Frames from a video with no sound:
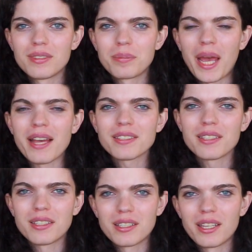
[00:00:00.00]

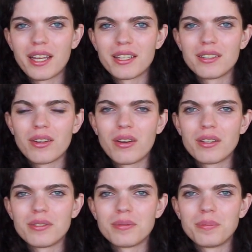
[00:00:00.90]
passing and
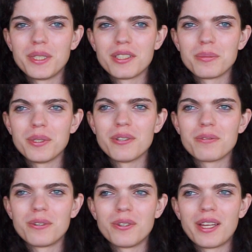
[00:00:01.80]
on being
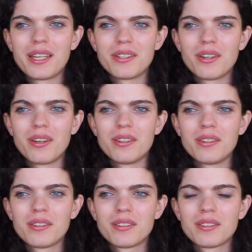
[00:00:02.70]
beautiful and
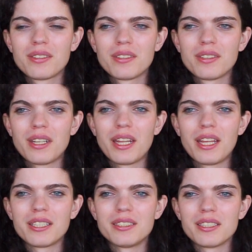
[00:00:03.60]
on
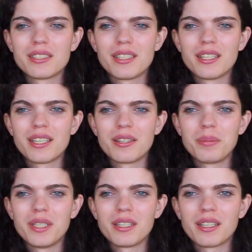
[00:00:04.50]
existing and
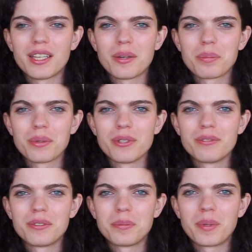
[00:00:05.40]
being like
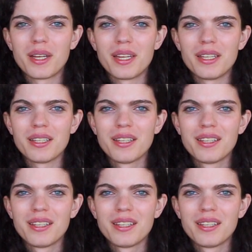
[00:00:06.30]
approved by